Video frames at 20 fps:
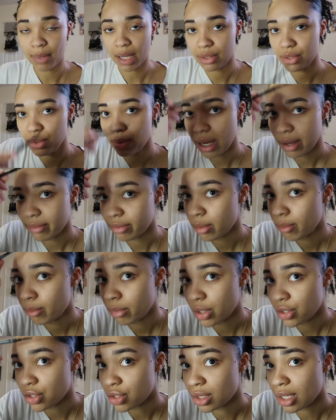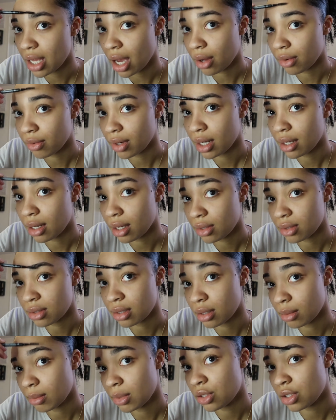I do have them brushed down right now, so
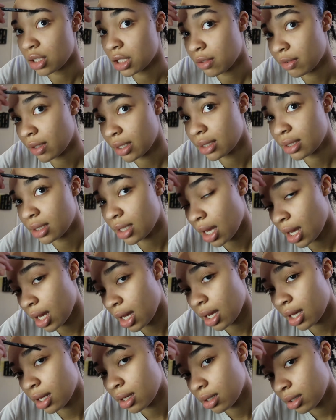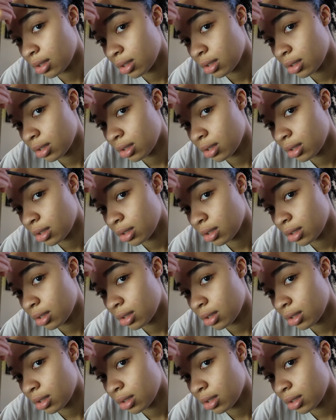let me just fix that